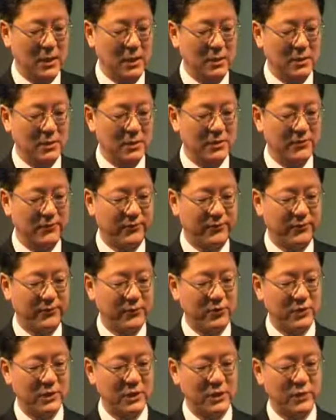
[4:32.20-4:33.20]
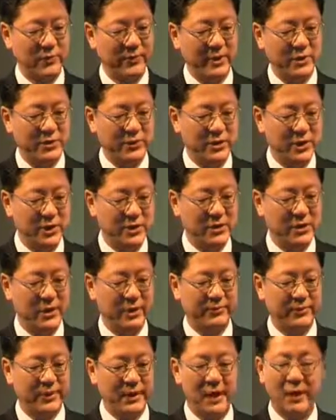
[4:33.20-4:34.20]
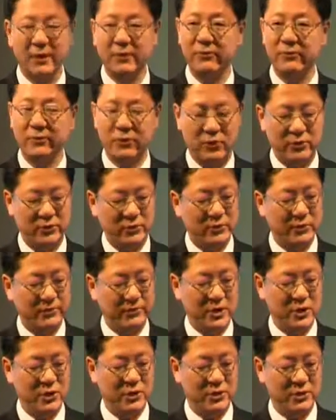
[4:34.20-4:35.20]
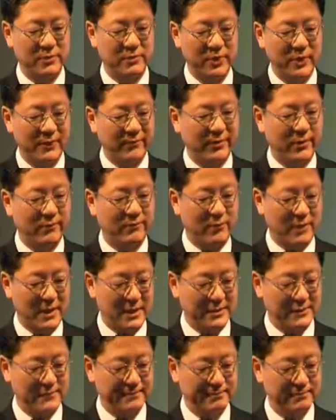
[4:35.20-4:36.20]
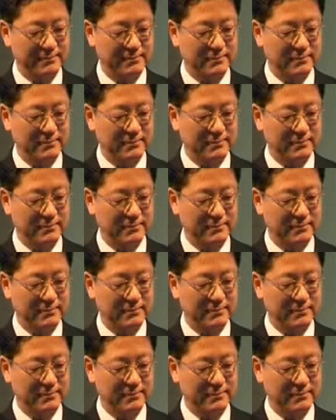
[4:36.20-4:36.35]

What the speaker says: This flow cytometry is easily done on the patient peripheral blood.